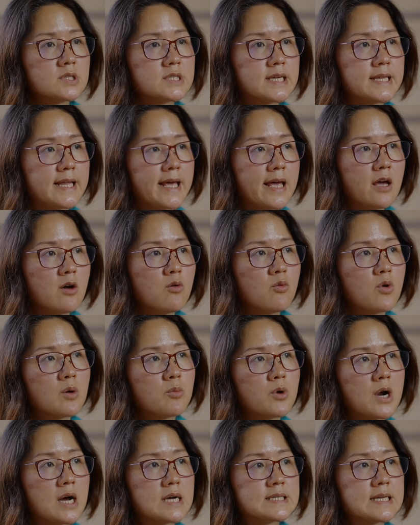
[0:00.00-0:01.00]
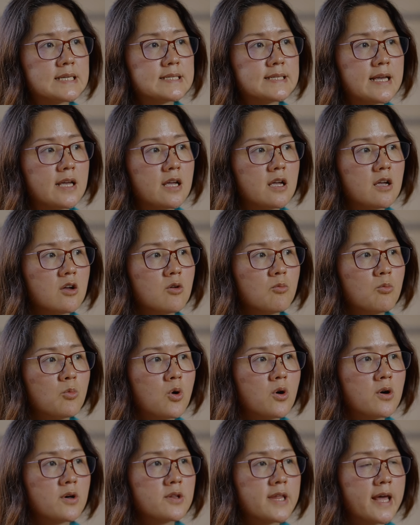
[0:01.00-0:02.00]
Today, we're processing
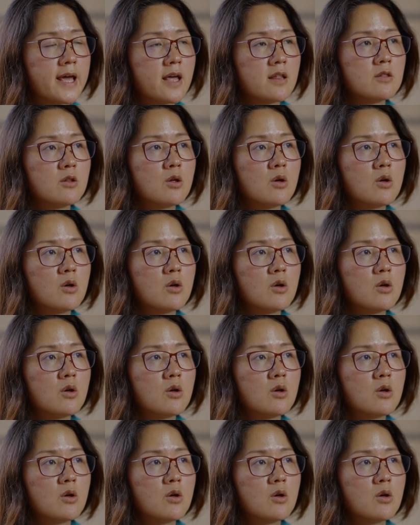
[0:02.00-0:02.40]
more than